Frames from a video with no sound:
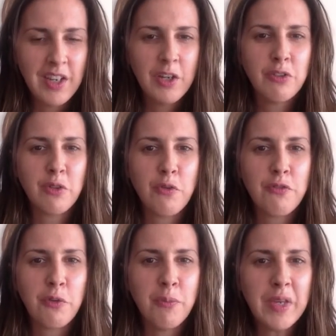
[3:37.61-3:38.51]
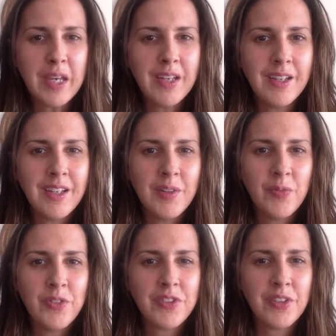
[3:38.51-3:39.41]
So for me
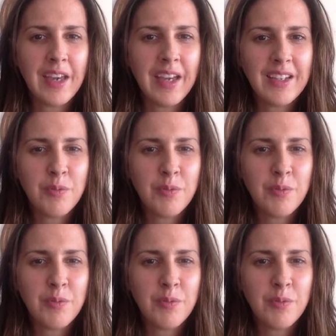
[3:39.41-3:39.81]
to get